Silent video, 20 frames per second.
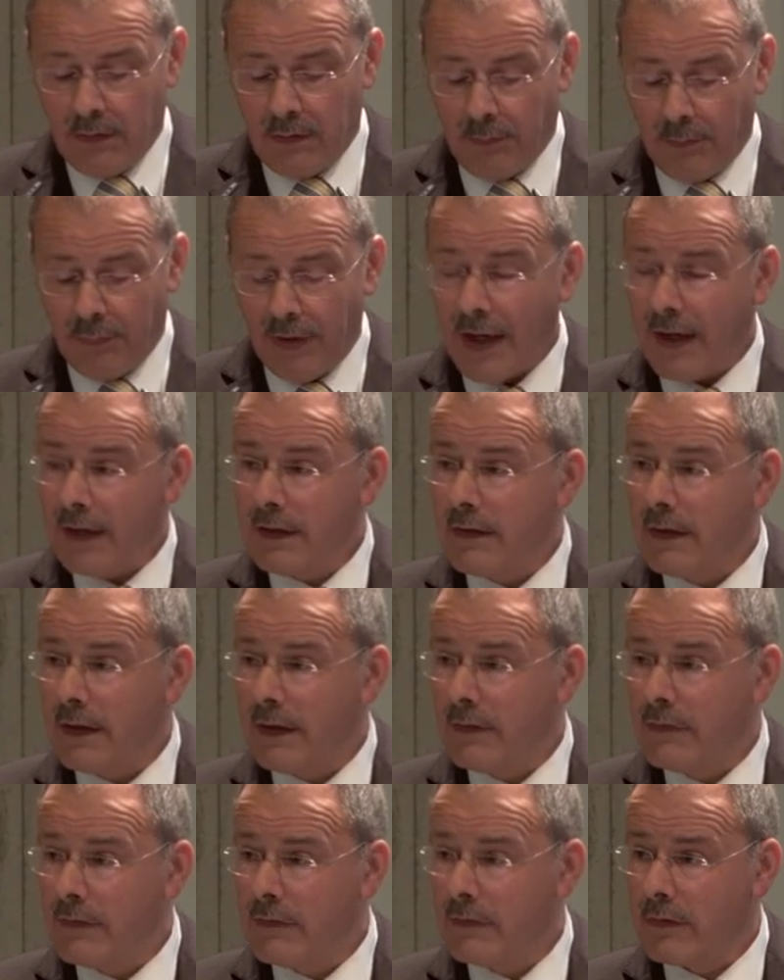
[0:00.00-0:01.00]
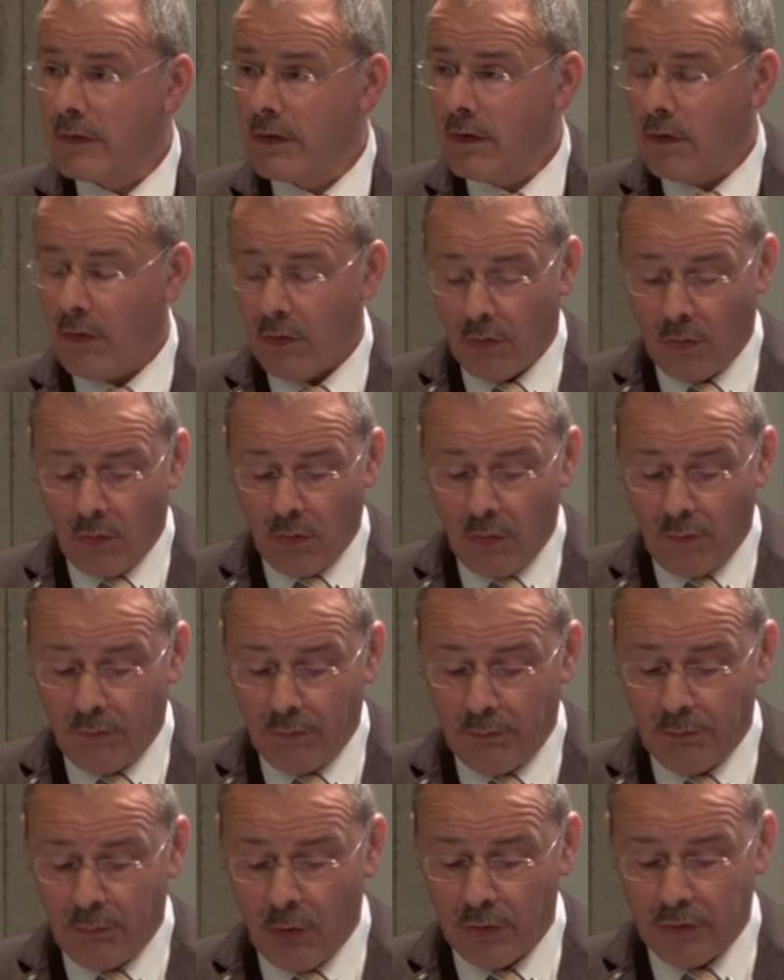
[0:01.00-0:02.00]
the practice of
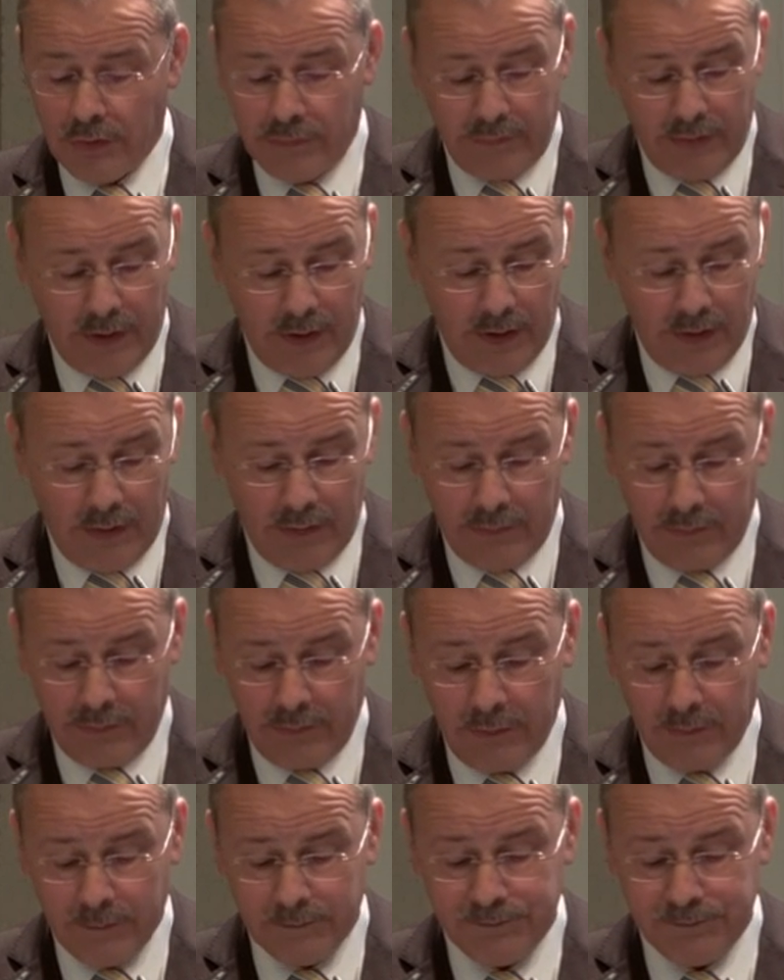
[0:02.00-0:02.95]
bonuses.